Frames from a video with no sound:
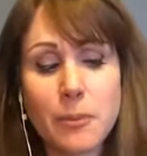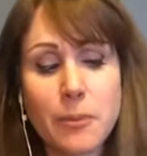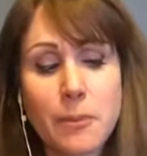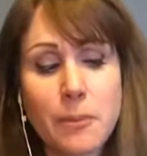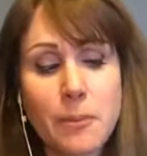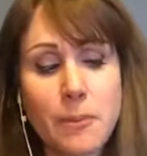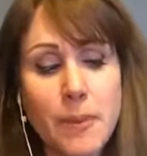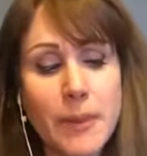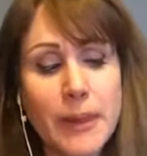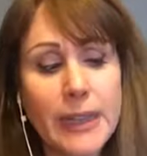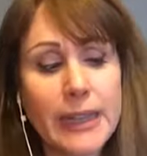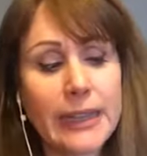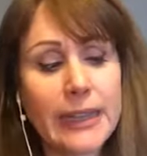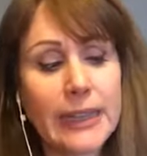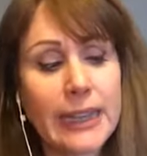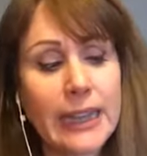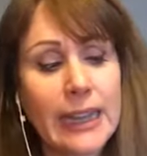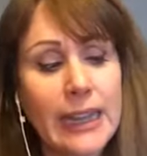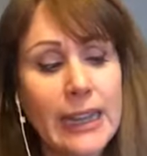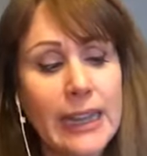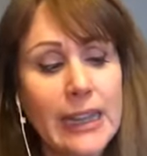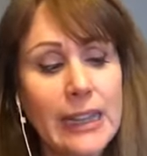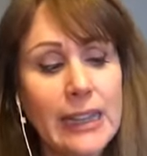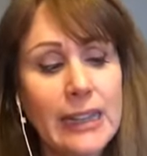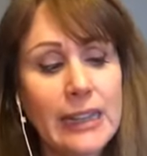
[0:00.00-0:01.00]
But
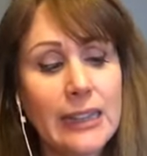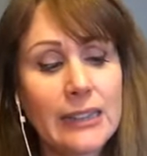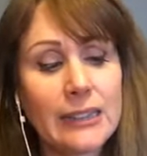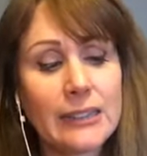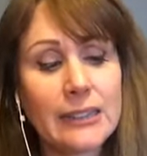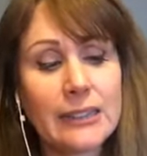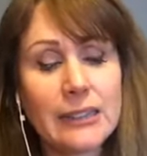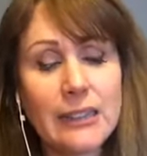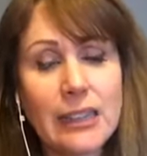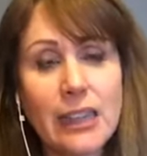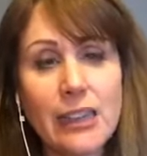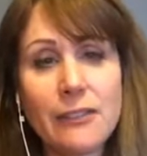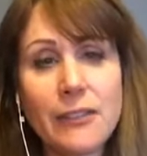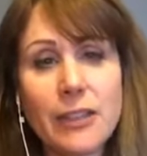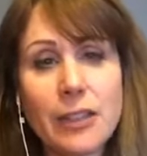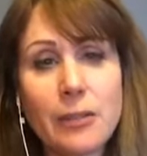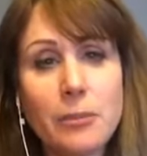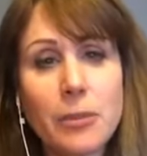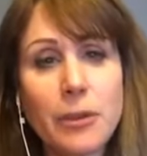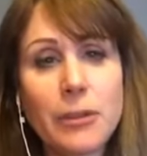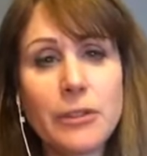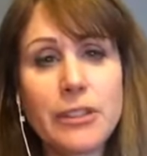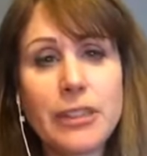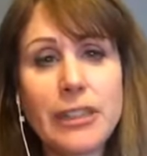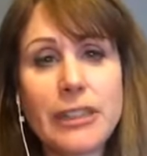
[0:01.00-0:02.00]
loving
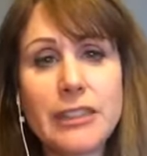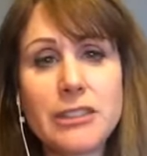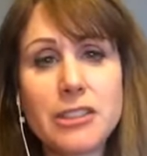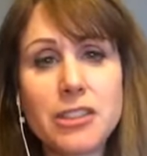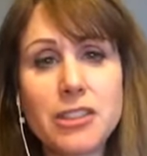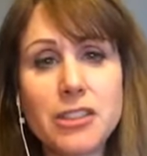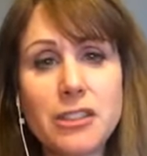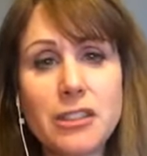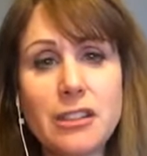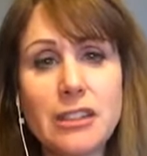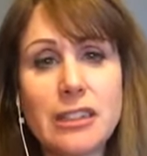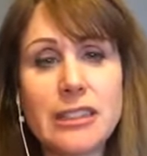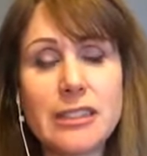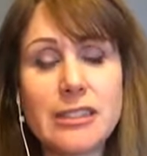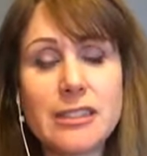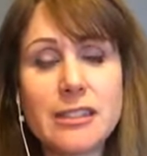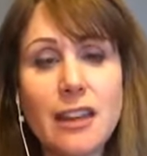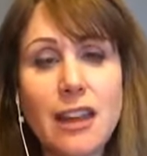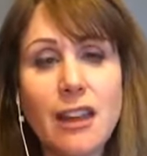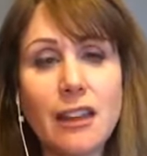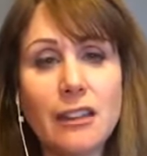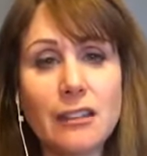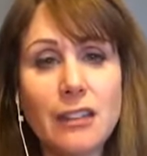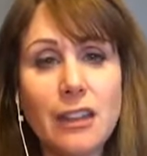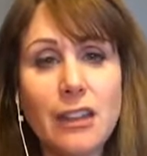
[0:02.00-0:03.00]
potential is
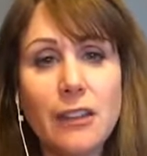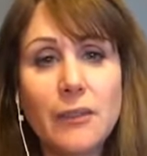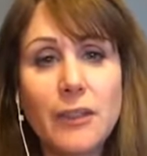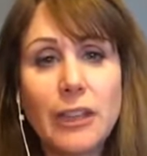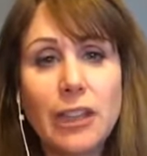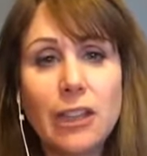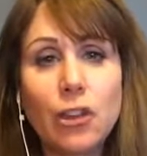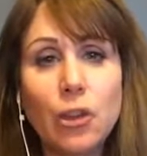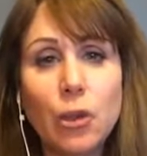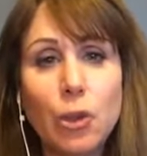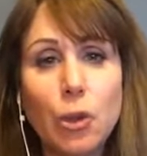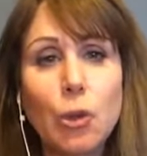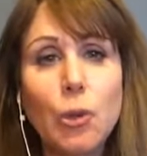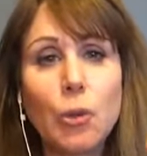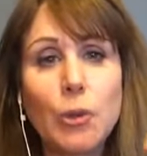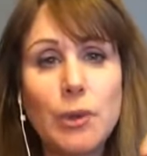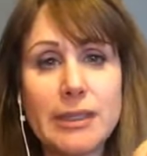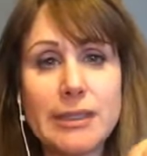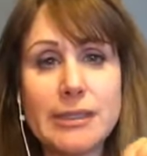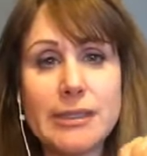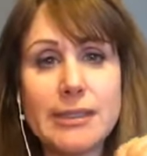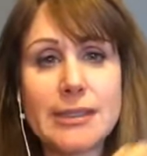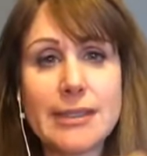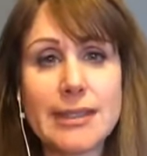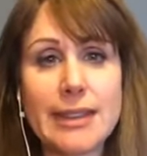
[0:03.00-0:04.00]
not loving who
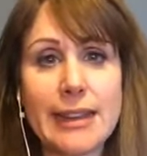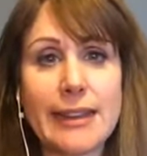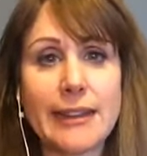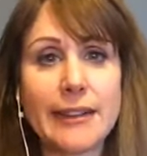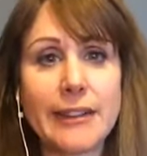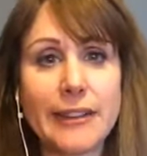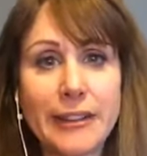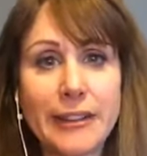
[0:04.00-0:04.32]
is there.